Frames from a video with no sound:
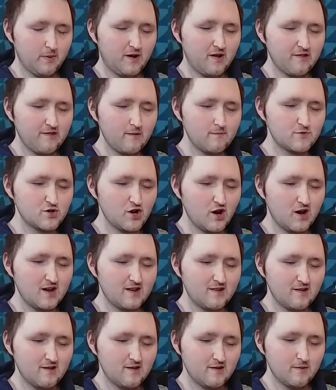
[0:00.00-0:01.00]
because I'm
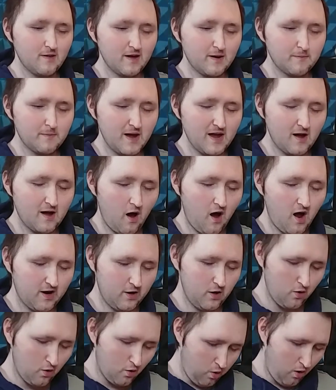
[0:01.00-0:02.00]
trying to make
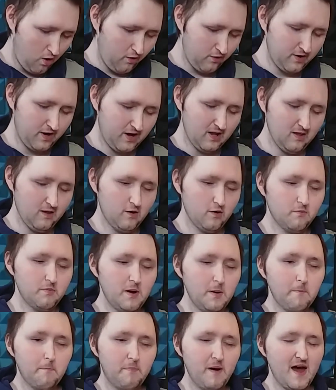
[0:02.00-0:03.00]
audio quality a little
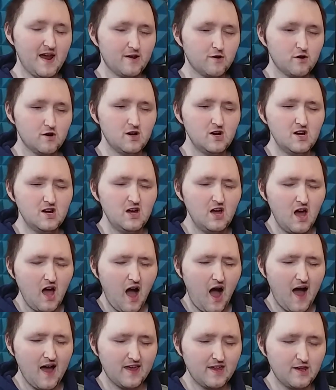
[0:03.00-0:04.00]
bit better.
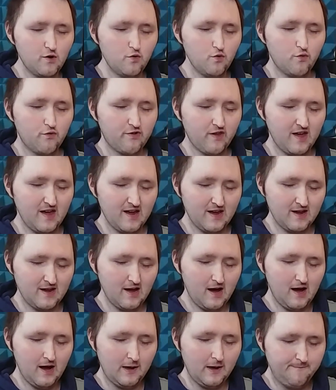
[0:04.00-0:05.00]
I use
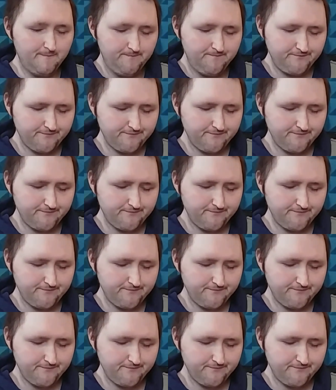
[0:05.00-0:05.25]
a